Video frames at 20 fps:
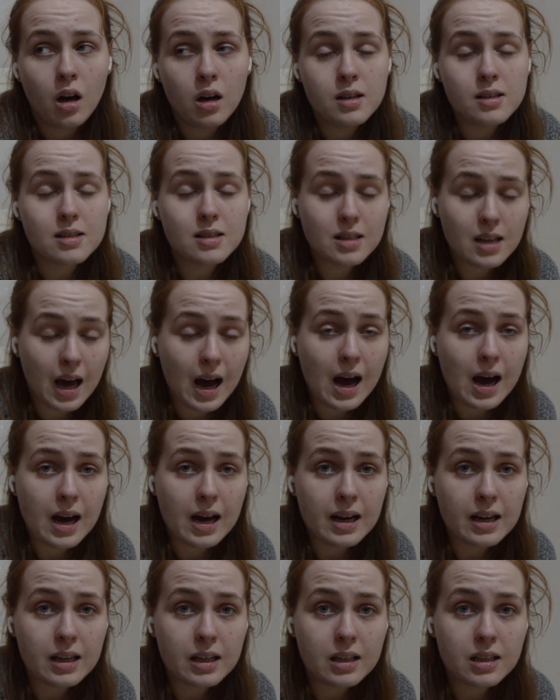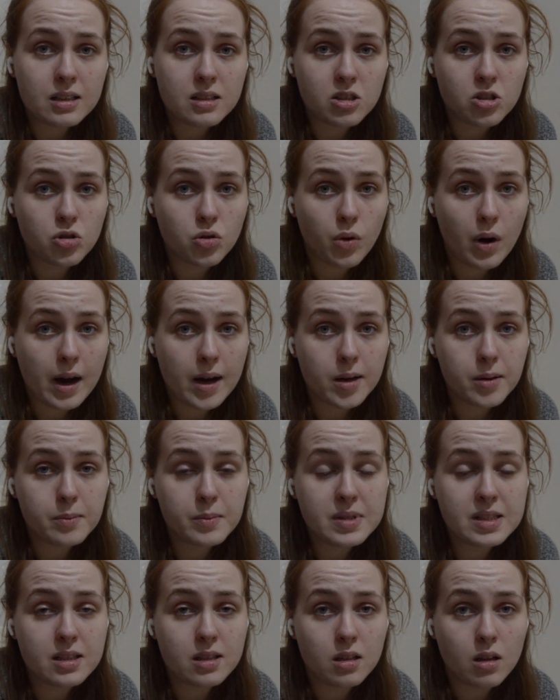Sky
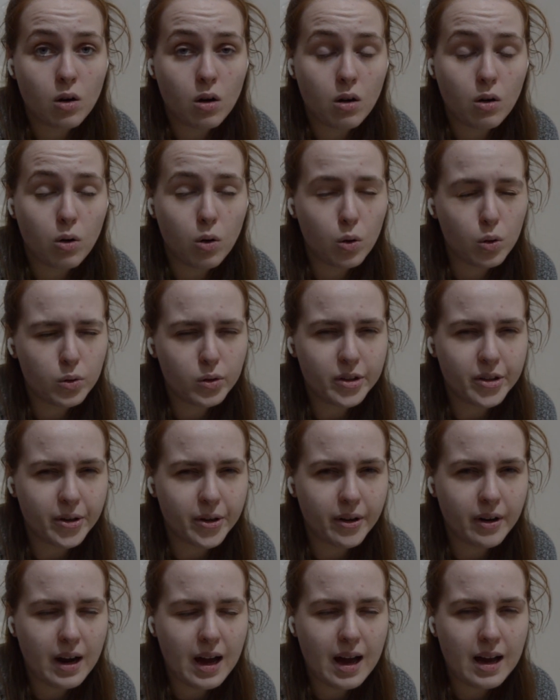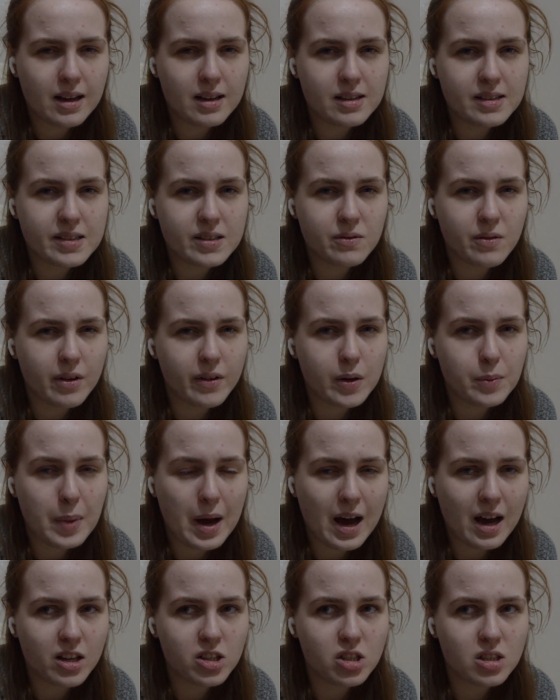describes Holder as very
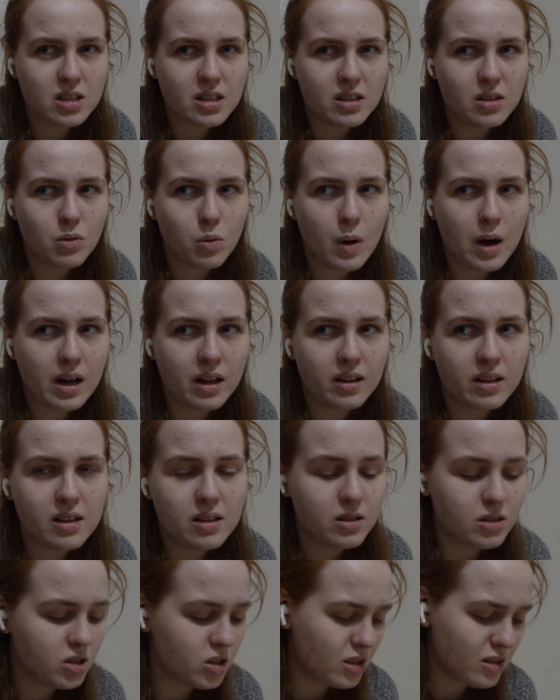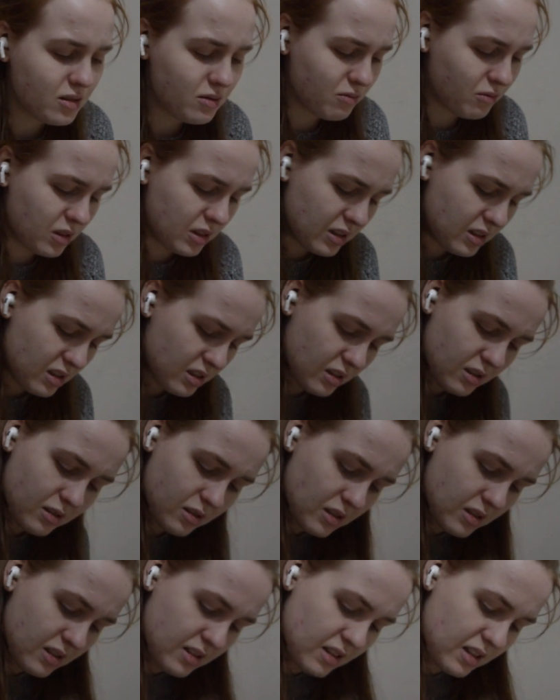passionate, while he just really
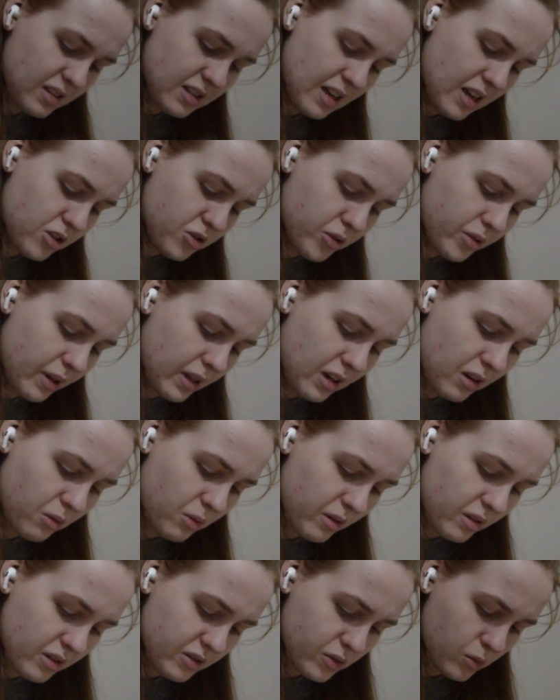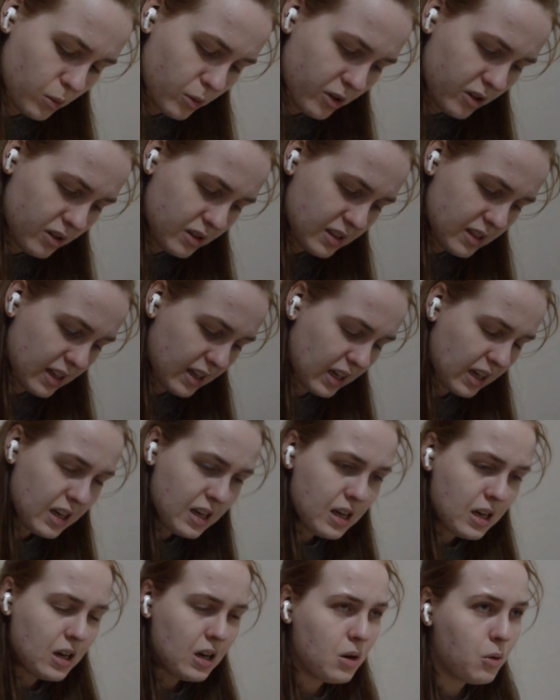is exaggerating with his words. Like,
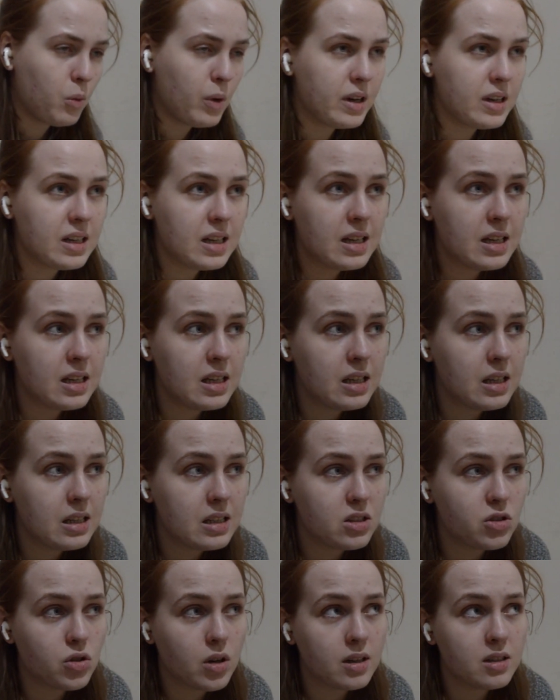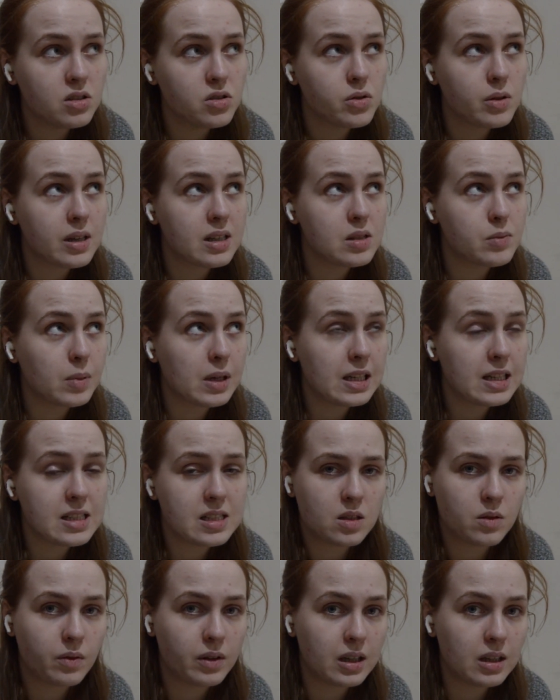when he's trying to explain
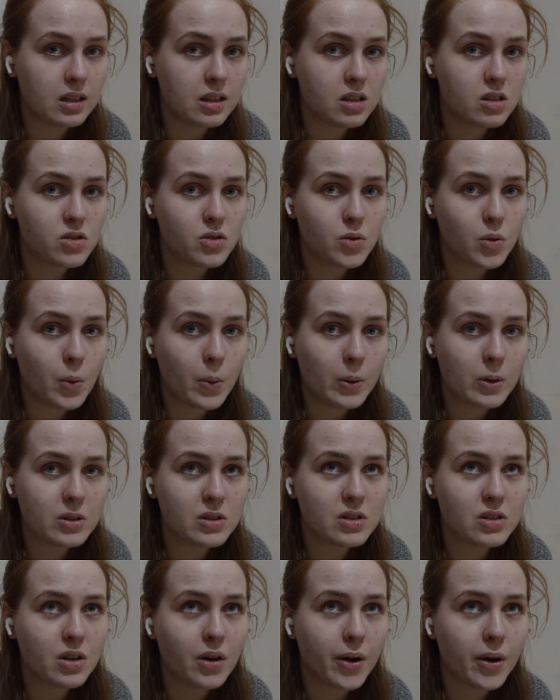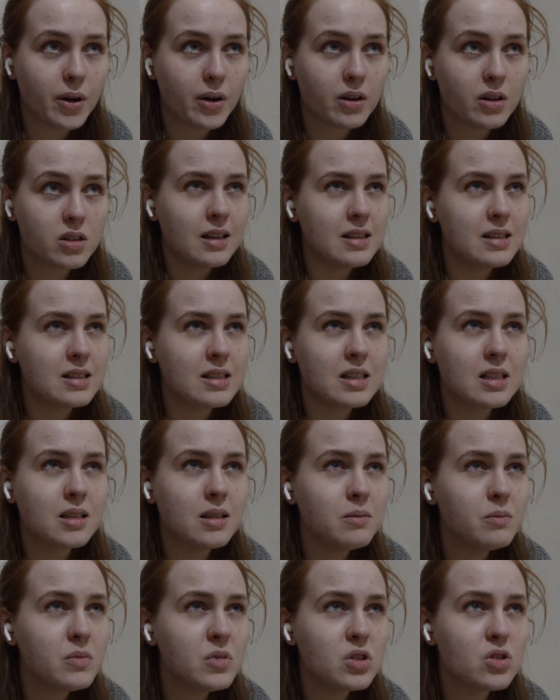his feelings towards her, he
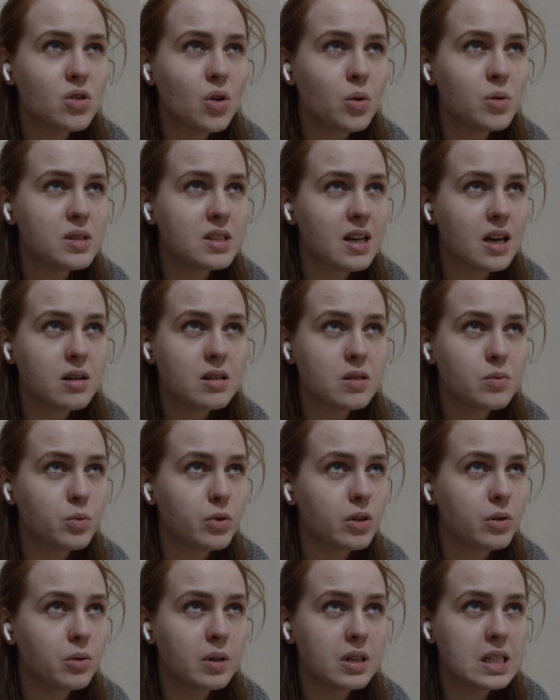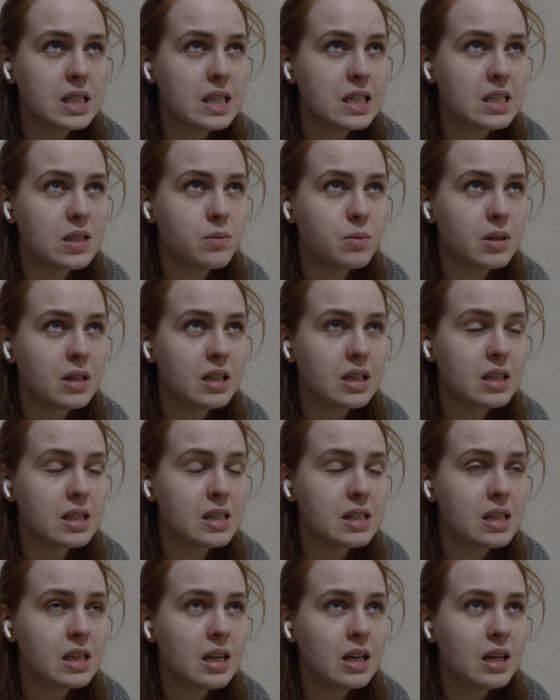seems so desperate when he speaks.